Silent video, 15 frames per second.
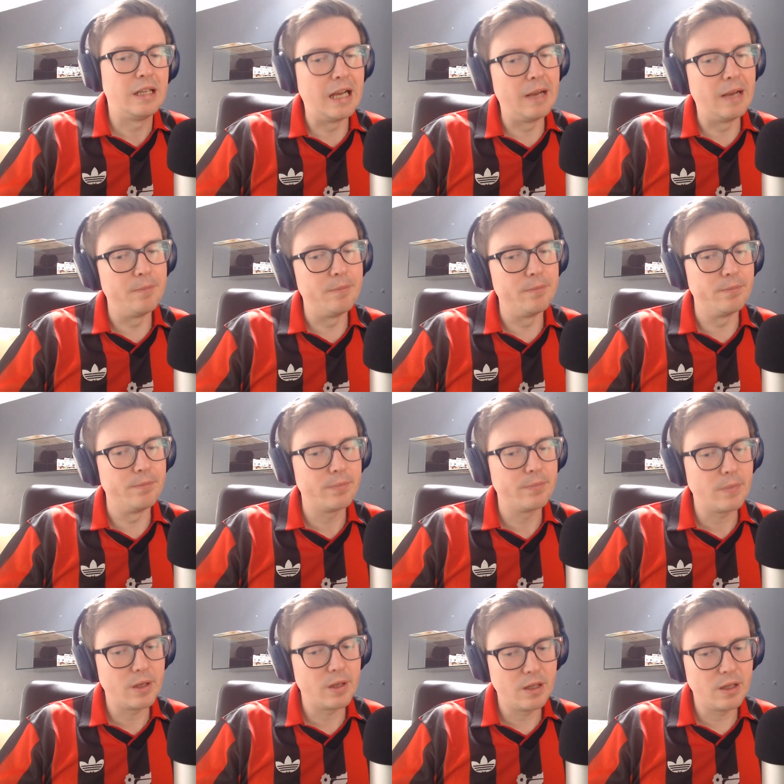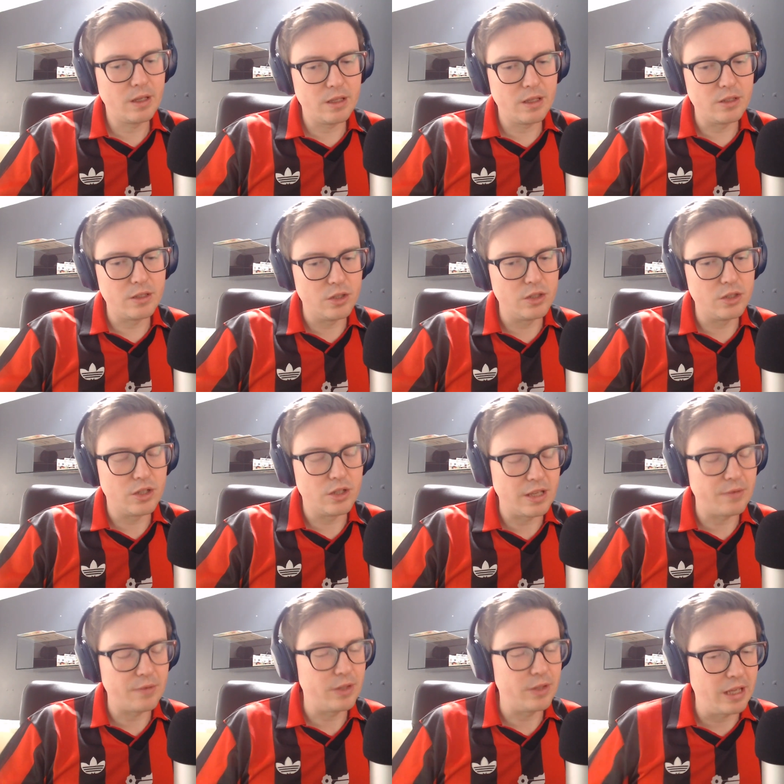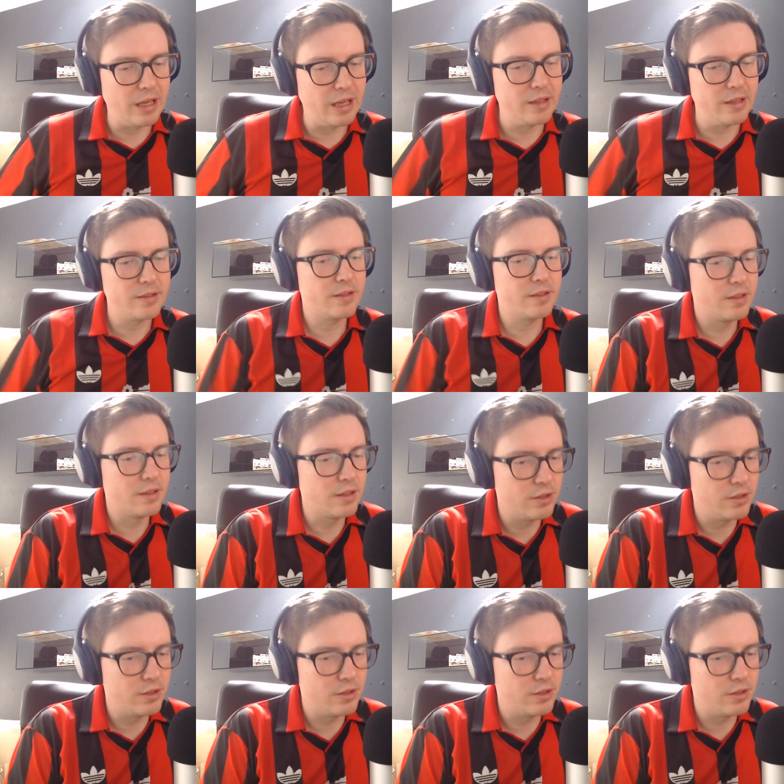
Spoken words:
You could definitely get,